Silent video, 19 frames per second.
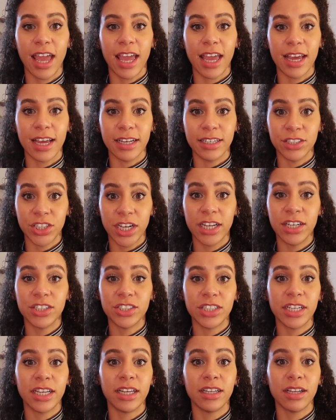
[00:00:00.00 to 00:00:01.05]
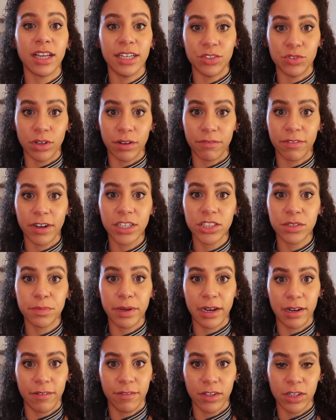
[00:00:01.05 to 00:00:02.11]
and changing into a fresh
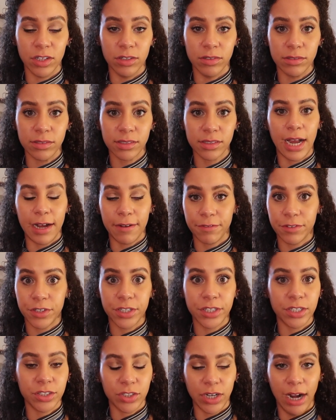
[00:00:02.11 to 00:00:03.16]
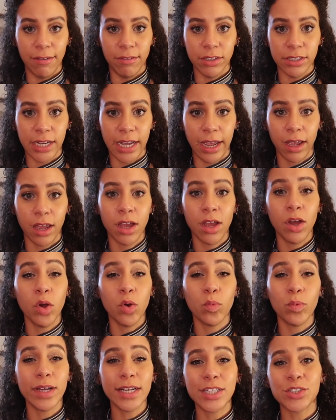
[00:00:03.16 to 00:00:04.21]
pair of clothes after your travel day.
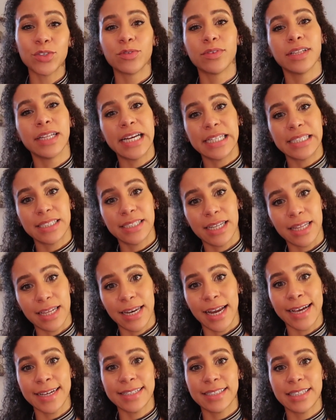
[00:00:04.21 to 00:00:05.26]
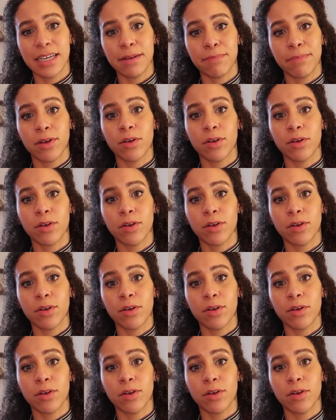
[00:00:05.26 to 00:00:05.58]
Which relates to the next tip,